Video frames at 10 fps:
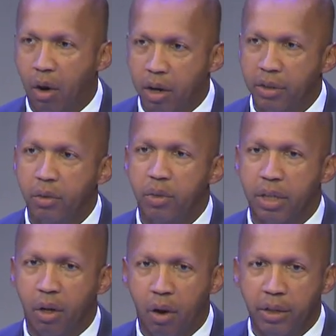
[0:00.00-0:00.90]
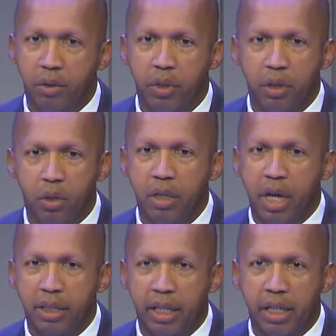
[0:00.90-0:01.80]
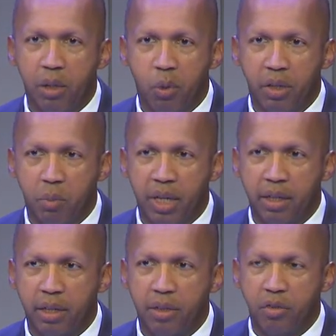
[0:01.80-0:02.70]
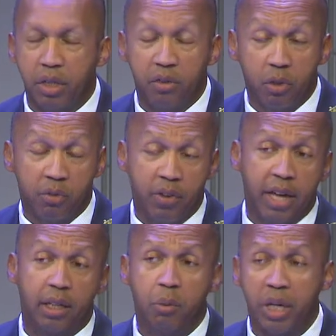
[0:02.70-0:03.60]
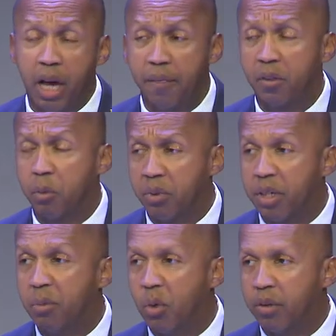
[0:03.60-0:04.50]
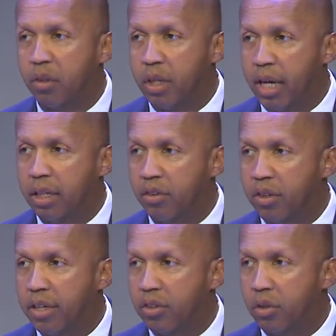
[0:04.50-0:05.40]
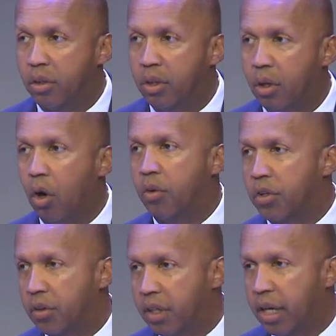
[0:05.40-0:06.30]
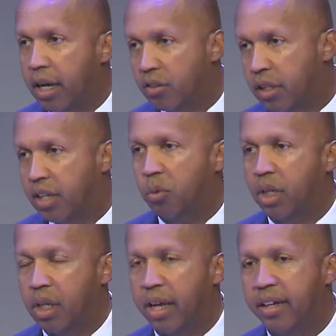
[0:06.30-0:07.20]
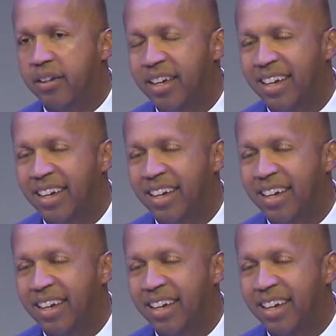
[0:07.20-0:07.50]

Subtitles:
argued and argued and could not get anyone to pay attention until finally we got the Supreme Court of the United States to overturn the case, and that's what led